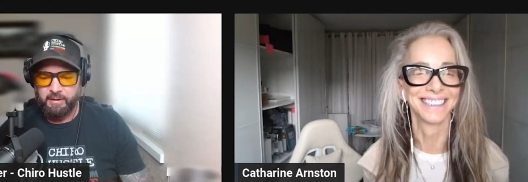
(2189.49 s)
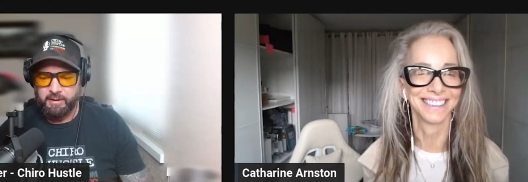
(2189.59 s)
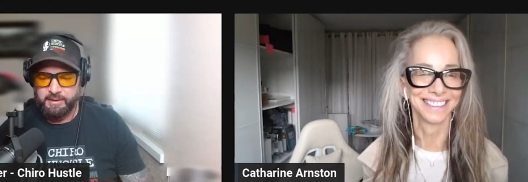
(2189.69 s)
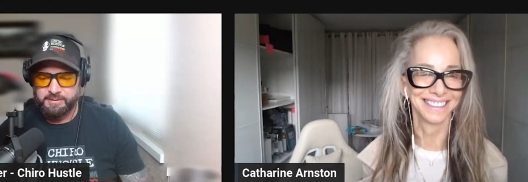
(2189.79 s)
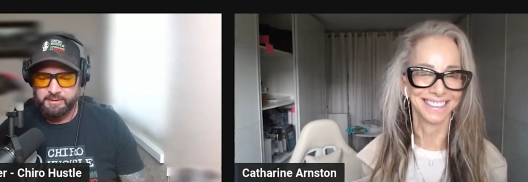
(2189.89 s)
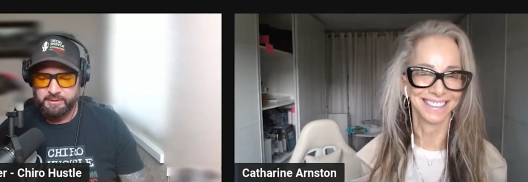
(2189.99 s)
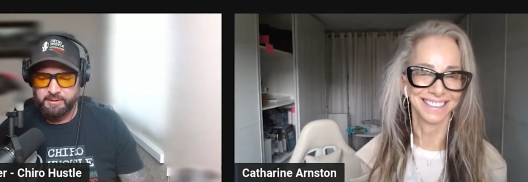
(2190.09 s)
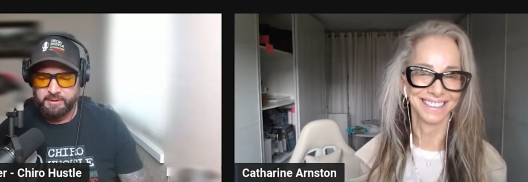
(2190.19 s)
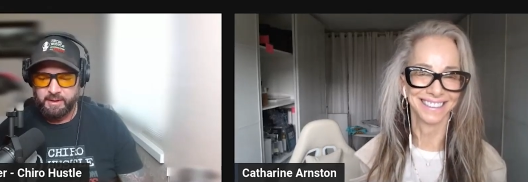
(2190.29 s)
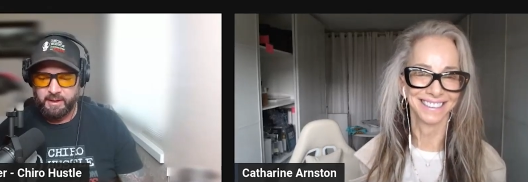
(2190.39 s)
Speaker 1: Hustle.
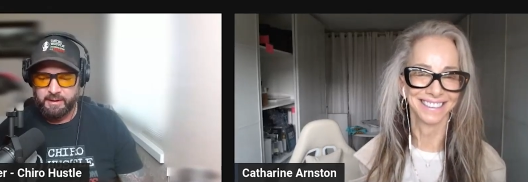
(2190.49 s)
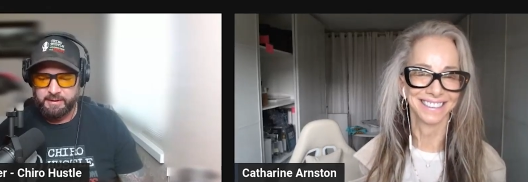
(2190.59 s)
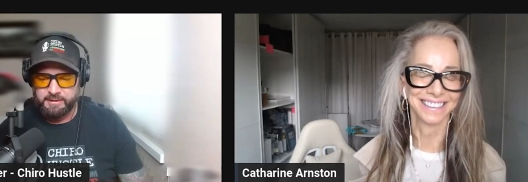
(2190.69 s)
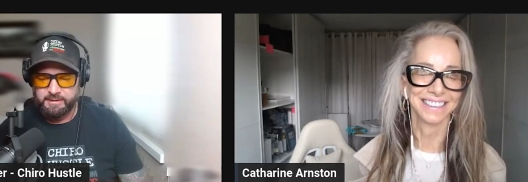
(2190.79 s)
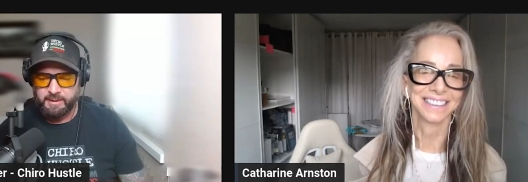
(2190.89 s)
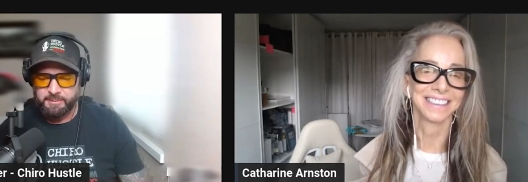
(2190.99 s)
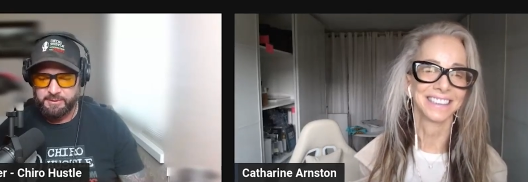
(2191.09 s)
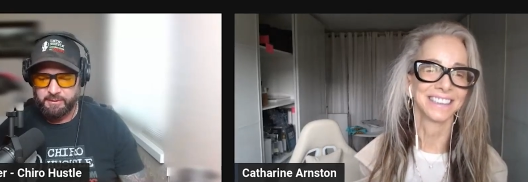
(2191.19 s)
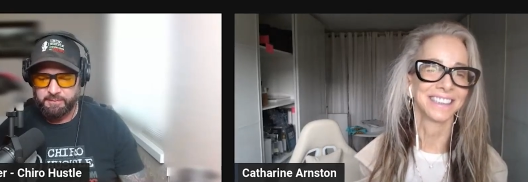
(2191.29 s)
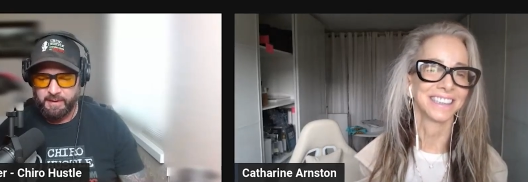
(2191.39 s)
Uh, this is
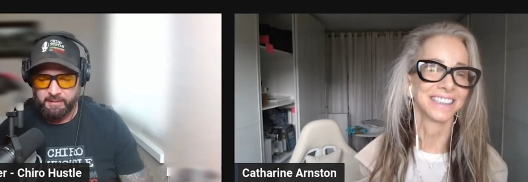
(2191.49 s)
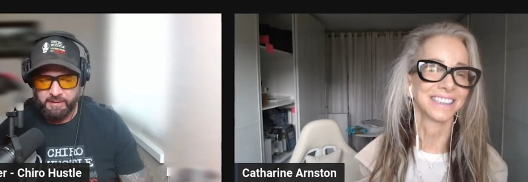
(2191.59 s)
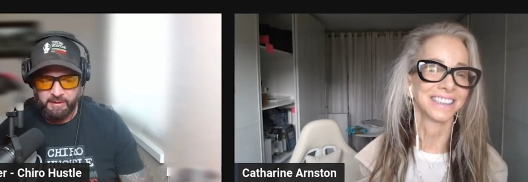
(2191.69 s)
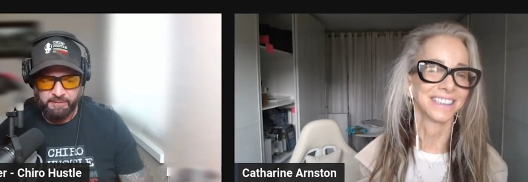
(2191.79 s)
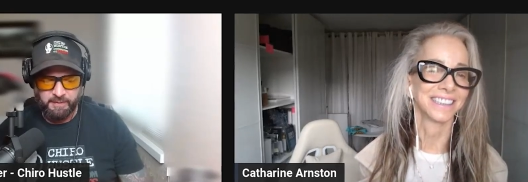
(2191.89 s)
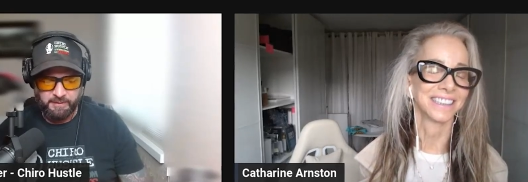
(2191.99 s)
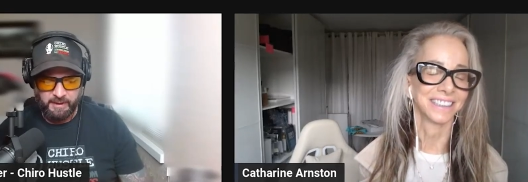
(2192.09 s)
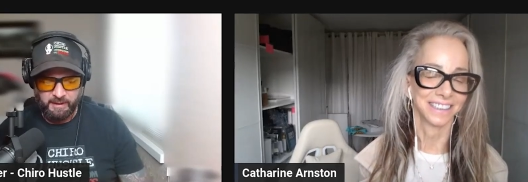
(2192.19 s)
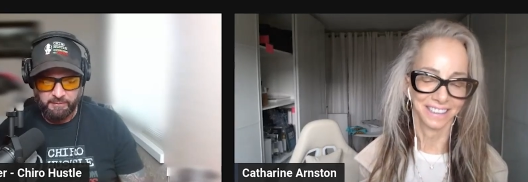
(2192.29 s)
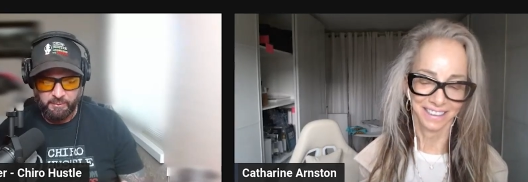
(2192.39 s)
episode 558.
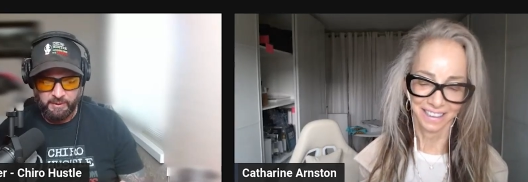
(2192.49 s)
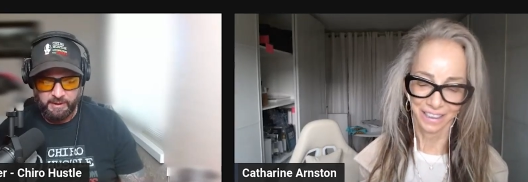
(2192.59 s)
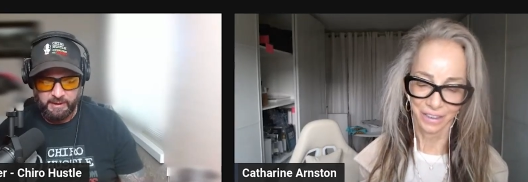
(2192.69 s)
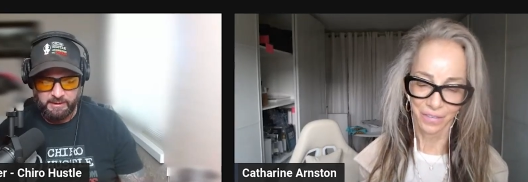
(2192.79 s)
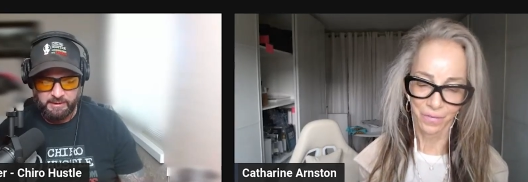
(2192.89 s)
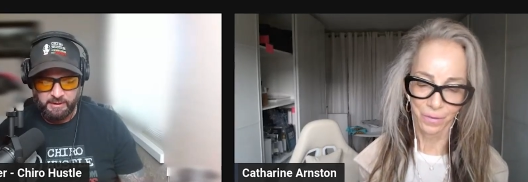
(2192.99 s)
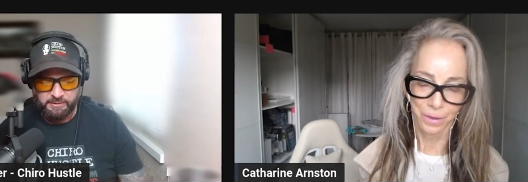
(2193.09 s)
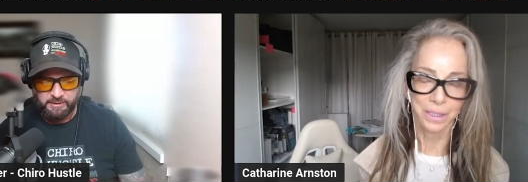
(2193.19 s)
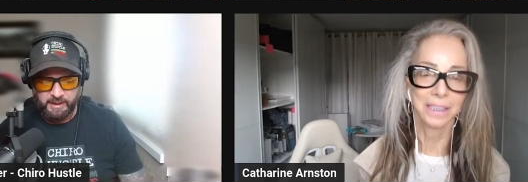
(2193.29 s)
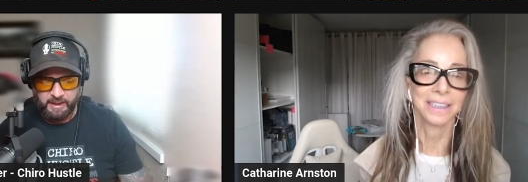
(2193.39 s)
If you want to get in touch
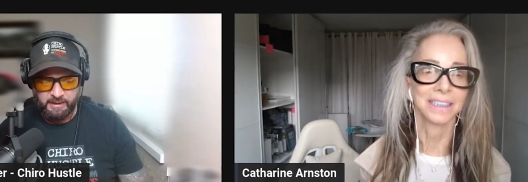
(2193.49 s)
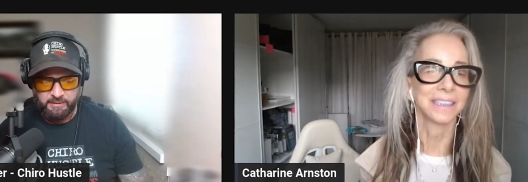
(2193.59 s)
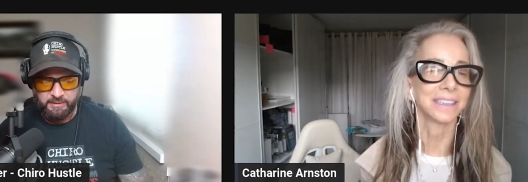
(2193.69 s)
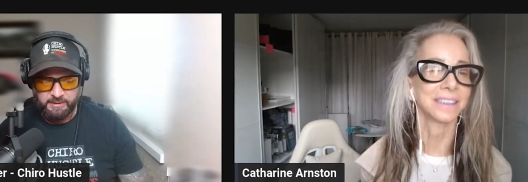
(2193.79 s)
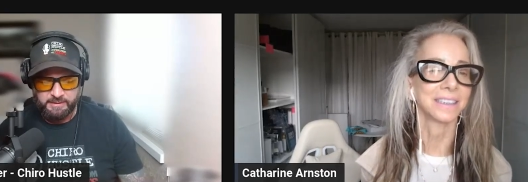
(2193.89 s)
with Catharine, it's